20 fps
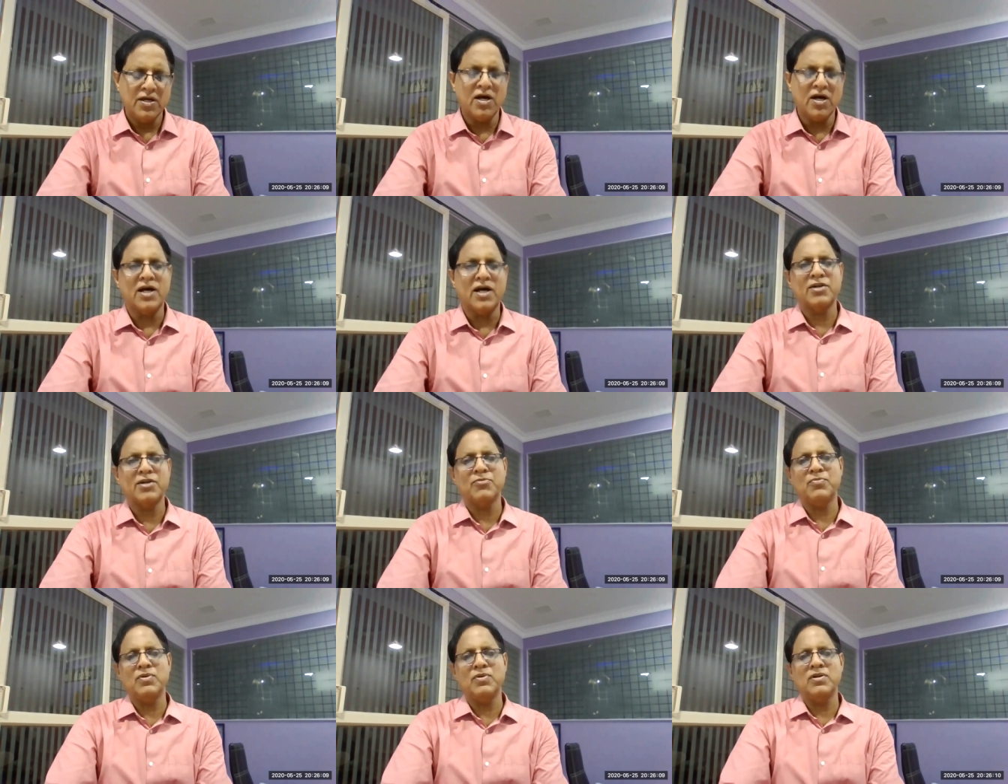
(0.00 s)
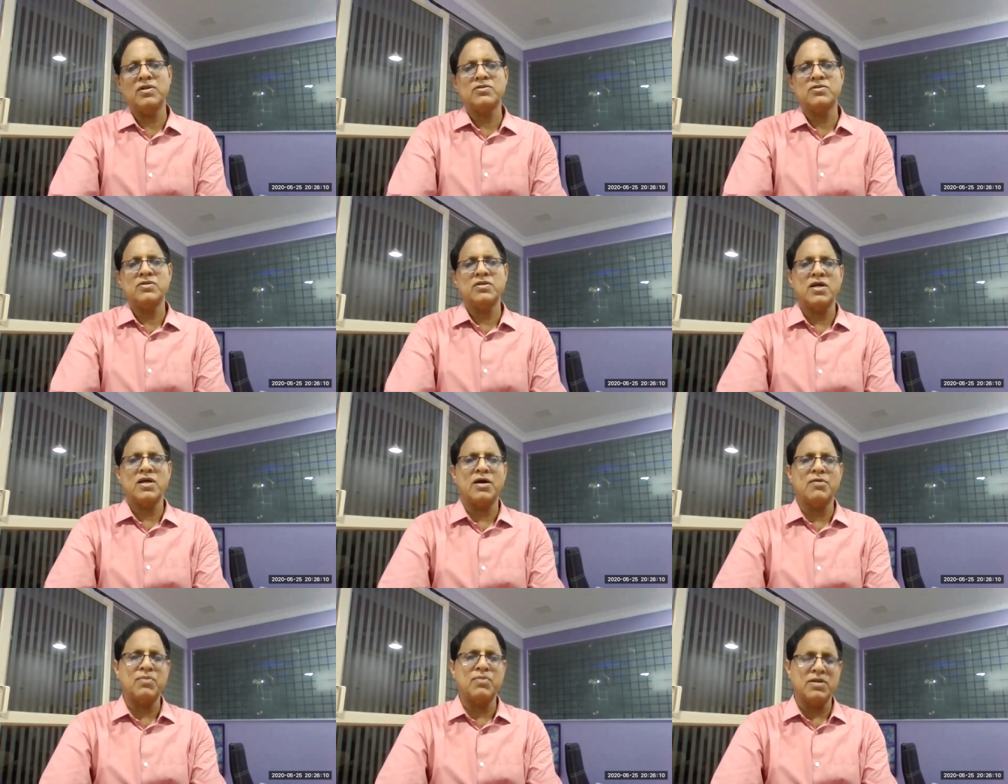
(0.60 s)
Honorable
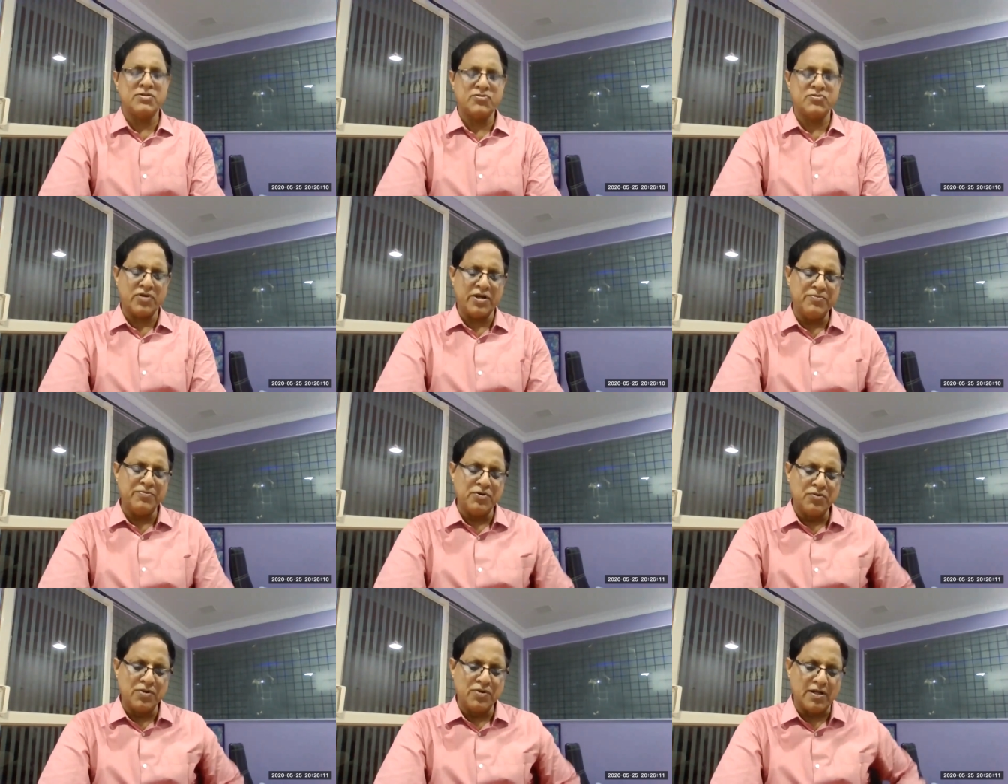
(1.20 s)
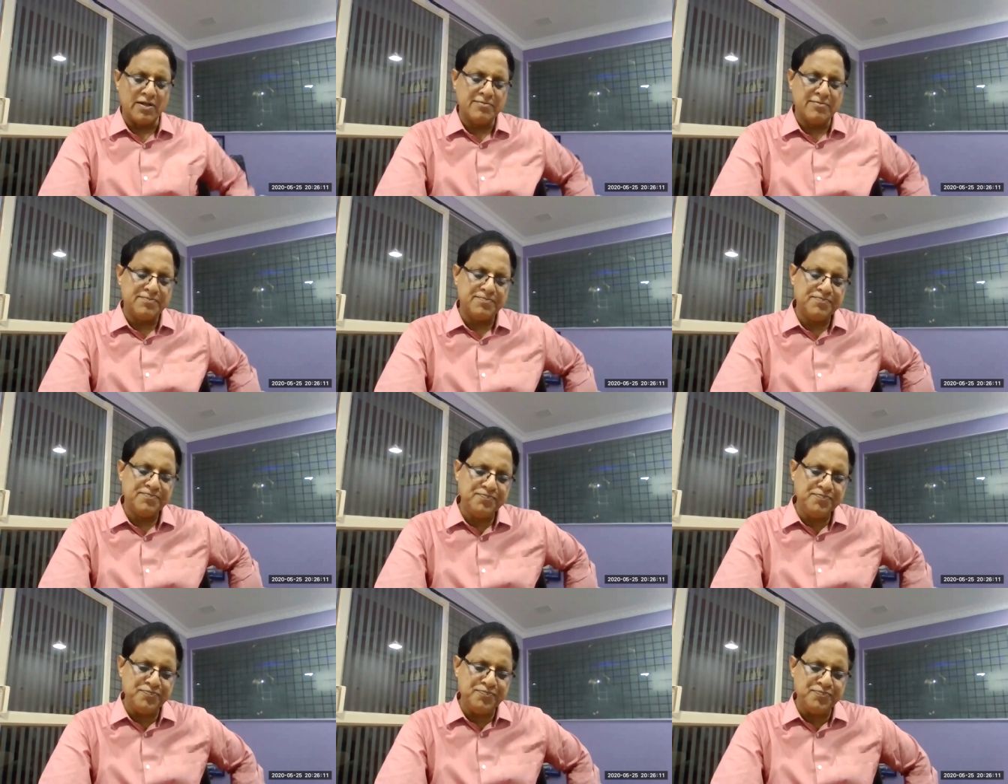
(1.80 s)
Appellate Tribunal.
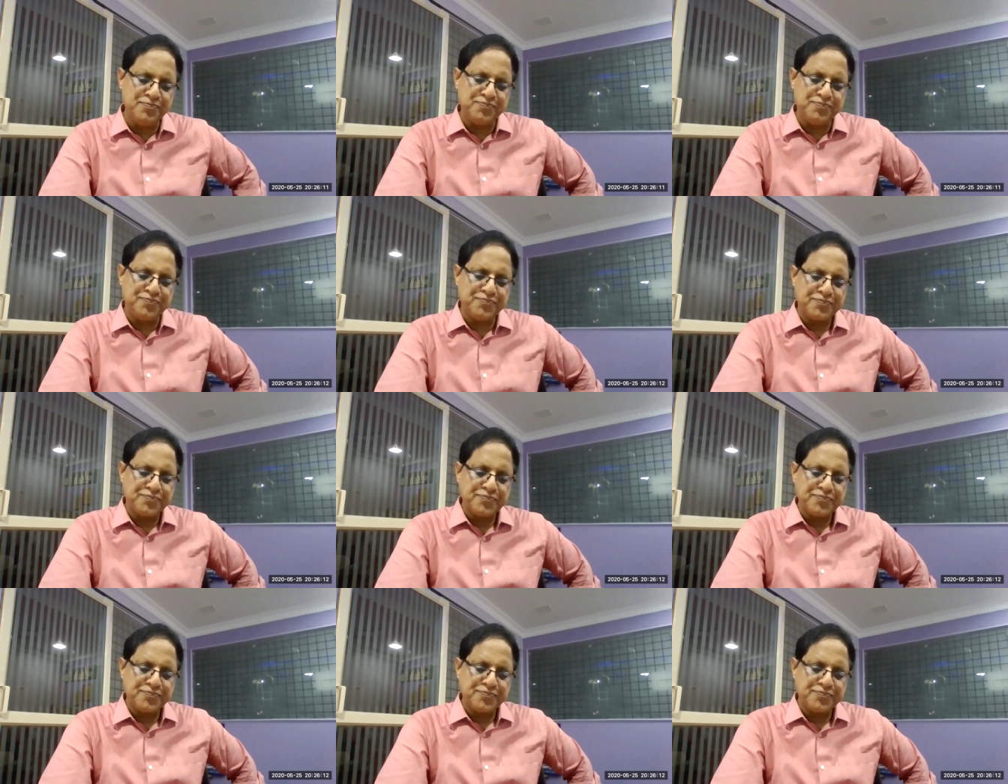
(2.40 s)
the,